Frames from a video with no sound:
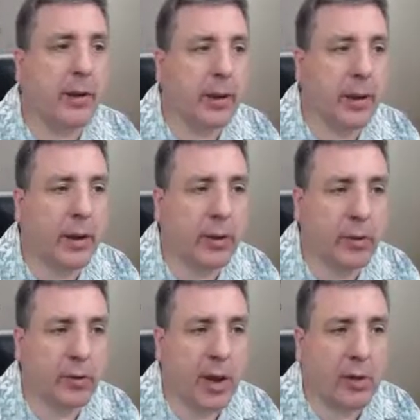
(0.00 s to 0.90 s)
and in
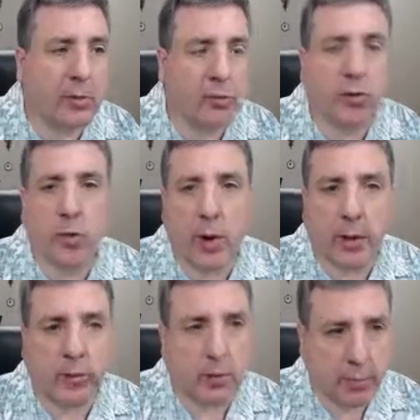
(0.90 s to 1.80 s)
this case, it's
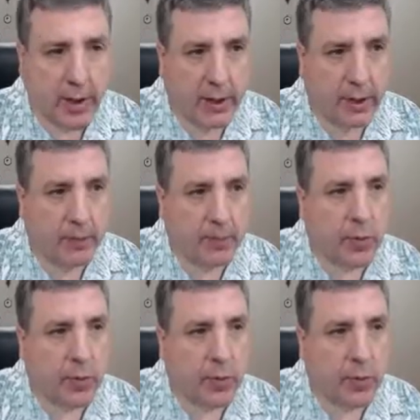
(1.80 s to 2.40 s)
thoracic body.